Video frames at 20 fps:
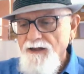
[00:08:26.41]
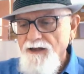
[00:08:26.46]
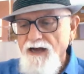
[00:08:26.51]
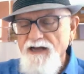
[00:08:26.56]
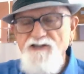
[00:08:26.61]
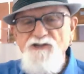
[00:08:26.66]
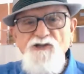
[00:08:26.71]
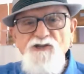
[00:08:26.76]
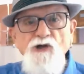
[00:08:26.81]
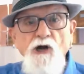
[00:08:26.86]

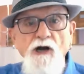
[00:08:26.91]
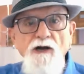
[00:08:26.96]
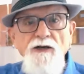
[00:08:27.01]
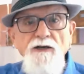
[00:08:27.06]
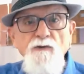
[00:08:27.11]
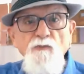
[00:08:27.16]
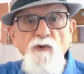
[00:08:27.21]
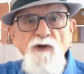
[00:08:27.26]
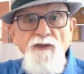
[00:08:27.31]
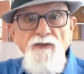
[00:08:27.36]
I
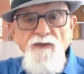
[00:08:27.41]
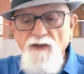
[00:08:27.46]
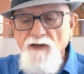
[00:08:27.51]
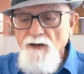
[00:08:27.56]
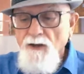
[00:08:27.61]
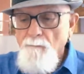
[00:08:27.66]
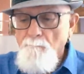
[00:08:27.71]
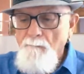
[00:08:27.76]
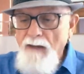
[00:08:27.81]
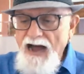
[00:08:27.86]
started with
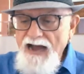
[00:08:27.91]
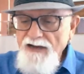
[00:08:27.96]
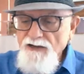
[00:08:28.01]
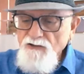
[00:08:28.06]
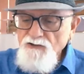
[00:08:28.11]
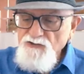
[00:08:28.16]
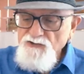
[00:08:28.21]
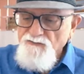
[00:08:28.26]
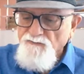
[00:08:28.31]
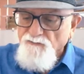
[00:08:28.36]

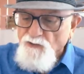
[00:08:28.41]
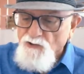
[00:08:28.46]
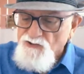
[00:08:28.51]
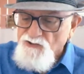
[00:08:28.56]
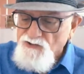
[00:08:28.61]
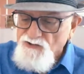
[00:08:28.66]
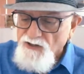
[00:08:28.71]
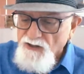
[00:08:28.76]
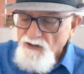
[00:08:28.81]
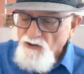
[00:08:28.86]
Miles'
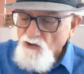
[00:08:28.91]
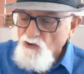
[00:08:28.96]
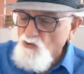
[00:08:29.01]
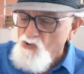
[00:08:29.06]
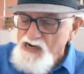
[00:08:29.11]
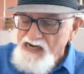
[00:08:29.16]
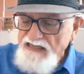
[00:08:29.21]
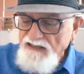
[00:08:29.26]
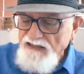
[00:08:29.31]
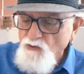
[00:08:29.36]
first
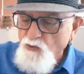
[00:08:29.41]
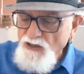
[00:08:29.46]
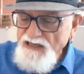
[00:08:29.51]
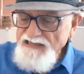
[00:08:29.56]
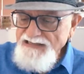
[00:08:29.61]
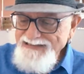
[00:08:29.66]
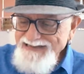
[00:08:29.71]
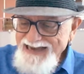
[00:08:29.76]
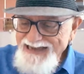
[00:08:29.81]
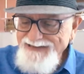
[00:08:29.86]
great
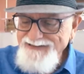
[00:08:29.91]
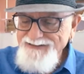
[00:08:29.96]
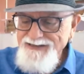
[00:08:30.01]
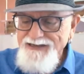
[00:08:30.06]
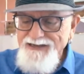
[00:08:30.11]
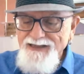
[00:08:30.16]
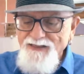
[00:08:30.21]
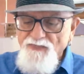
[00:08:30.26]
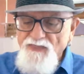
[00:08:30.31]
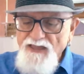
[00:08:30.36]
quintet,
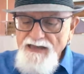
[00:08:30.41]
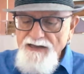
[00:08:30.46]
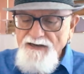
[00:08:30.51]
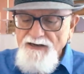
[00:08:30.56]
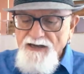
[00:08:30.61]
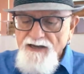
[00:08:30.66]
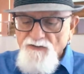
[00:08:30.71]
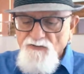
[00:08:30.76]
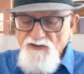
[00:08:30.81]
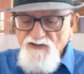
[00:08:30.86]

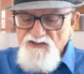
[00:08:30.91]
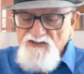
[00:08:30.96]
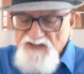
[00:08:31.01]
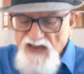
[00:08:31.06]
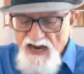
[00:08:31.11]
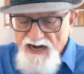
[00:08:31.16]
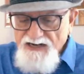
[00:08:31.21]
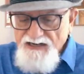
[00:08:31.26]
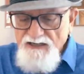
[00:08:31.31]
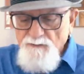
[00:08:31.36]
then the
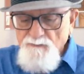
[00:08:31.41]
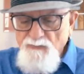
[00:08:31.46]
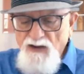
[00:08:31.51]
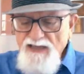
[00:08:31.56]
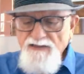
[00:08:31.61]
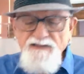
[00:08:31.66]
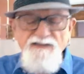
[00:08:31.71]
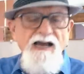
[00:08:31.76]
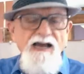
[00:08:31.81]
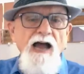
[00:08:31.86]
second, by
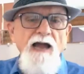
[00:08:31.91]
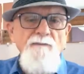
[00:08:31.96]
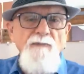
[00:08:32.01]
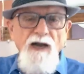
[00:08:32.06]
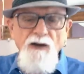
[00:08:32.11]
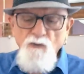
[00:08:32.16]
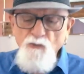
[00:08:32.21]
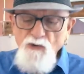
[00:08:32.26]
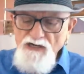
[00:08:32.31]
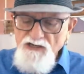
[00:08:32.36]
the time
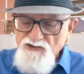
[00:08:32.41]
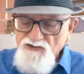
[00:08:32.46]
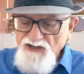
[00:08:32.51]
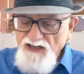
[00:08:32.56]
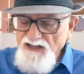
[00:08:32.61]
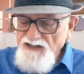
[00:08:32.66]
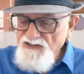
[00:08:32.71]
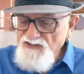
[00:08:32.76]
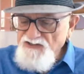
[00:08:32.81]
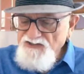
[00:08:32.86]
I reached
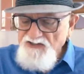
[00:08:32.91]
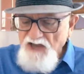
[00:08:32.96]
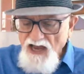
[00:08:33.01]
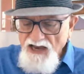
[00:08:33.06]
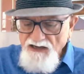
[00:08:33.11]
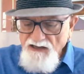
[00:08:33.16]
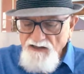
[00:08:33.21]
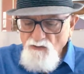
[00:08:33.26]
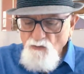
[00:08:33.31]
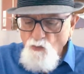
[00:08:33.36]
In a
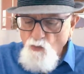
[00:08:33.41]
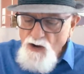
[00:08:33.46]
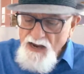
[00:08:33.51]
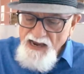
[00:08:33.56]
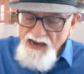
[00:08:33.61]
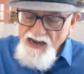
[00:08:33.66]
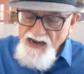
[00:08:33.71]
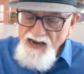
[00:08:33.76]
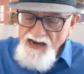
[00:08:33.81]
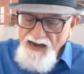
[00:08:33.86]
Silent
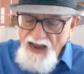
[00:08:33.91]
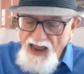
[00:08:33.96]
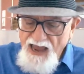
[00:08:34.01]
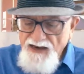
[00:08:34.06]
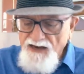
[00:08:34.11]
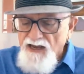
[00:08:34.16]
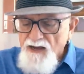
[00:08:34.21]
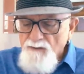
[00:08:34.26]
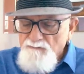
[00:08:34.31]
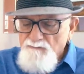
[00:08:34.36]
Way
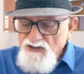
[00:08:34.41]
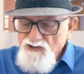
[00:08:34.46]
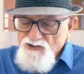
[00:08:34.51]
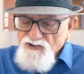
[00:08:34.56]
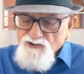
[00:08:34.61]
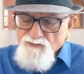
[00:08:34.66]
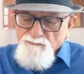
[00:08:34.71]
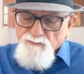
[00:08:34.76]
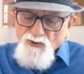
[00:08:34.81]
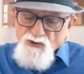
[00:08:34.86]
and
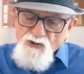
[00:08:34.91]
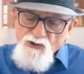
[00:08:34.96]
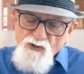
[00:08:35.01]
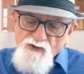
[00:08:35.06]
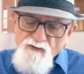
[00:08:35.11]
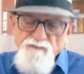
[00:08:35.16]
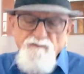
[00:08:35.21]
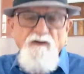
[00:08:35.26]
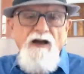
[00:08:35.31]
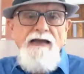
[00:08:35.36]
Bitches
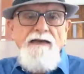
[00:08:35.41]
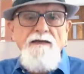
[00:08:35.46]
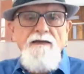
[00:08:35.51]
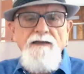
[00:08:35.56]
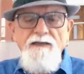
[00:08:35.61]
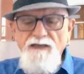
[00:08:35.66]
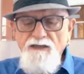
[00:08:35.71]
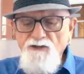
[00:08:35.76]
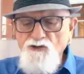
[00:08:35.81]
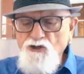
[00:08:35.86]
Brew,
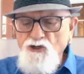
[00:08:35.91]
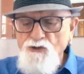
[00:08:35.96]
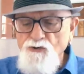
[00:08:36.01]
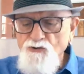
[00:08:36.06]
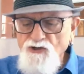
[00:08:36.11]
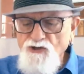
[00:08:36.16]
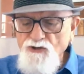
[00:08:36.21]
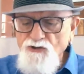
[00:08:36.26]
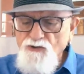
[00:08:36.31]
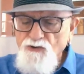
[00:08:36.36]
finally
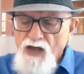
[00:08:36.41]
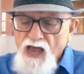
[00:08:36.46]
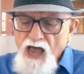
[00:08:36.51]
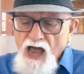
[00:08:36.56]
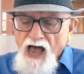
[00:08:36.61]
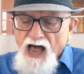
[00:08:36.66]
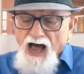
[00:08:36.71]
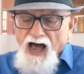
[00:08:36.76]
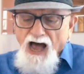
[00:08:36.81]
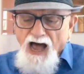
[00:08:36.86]
Tutu,
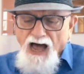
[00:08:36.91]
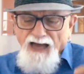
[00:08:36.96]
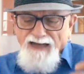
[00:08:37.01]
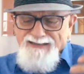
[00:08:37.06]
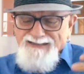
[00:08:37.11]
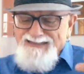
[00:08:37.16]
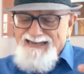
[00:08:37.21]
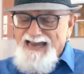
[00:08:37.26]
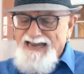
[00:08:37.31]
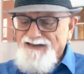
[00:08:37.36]

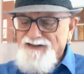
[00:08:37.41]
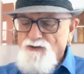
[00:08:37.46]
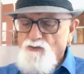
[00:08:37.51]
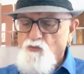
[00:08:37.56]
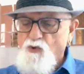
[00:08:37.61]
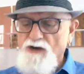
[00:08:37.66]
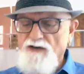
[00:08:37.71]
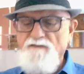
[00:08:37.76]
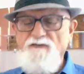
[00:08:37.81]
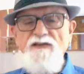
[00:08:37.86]
attended
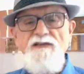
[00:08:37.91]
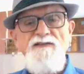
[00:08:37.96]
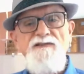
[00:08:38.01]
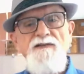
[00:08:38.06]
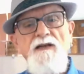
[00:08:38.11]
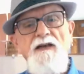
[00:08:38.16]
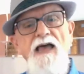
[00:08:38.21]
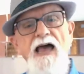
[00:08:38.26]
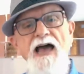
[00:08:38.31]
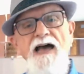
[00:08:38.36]
one of his
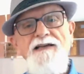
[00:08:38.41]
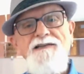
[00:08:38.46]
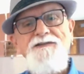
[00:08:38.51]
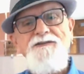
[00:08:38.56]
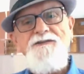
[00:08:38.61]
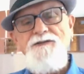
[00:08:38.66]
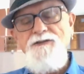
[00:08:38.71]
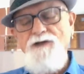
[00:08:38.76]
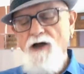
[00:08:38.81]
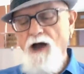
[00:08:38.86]

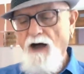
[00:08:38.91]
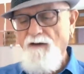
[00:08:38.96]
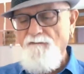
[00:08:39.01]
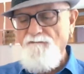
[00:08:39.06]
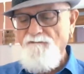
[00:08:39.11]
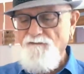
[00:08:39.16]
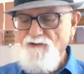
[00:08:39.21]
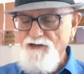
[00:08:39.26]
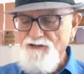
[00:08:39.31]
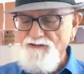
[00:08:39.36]
last
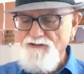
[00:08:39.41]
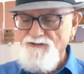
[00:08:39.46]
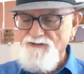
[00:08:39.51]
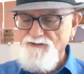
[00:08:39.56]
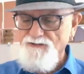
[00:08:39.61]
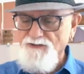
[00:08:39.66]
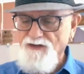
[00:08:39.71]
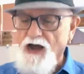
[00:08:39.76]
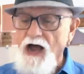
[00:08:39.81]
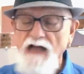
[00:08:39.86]

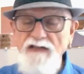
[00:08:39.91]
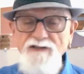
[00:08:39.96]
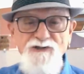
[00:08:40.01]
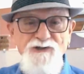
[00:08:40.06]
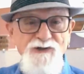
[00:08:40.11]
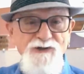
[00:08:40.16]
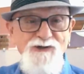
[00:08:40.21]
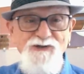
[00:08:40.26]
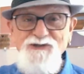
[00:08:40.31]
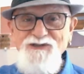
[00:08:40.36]

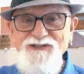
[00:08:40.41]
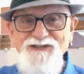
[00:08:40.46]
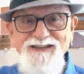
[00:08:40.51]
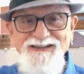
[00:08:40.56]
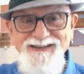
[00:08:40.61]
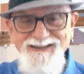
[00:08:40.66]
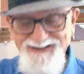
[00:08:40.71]
concerts.